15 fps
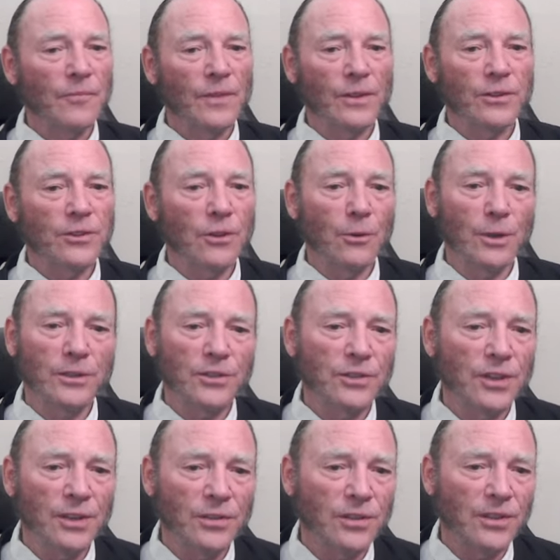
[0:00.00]
So it's
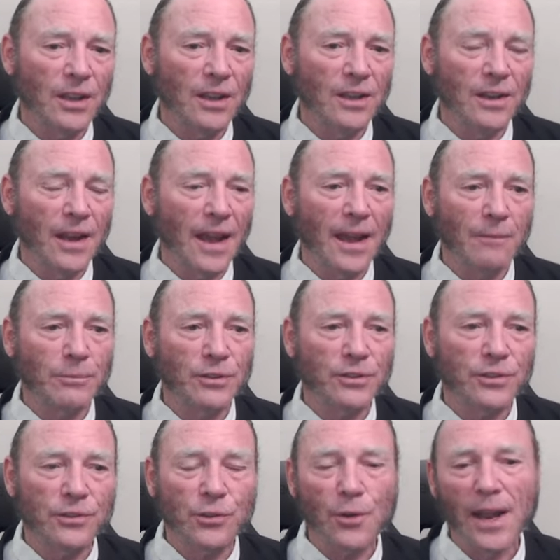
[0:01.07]
just an
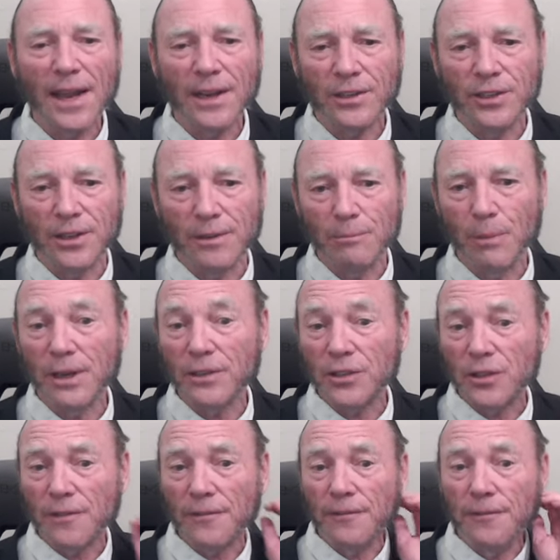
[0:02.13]
abstraction, but it's
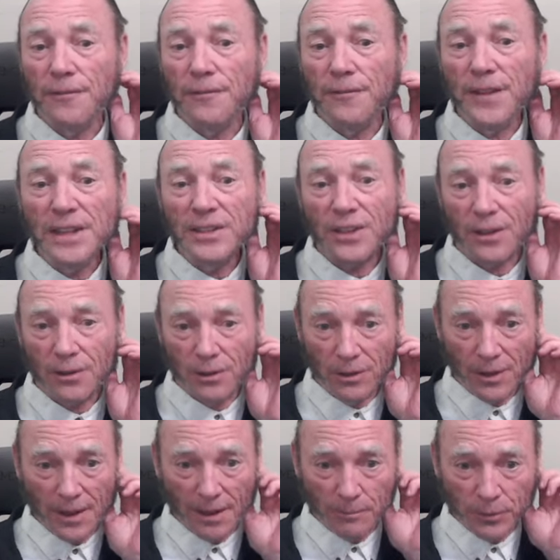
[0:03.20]
a
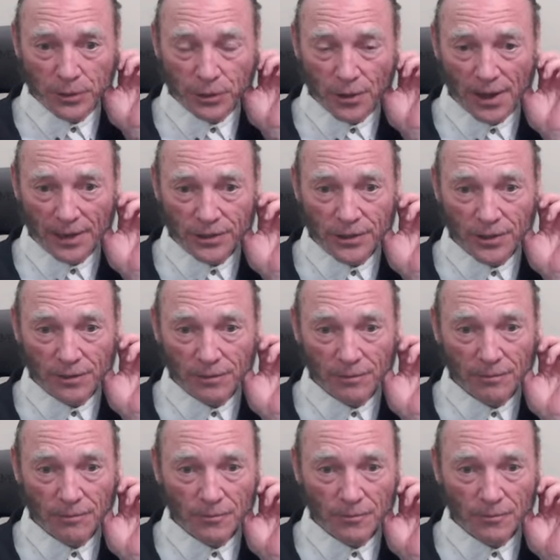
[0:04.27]
physical abstraction.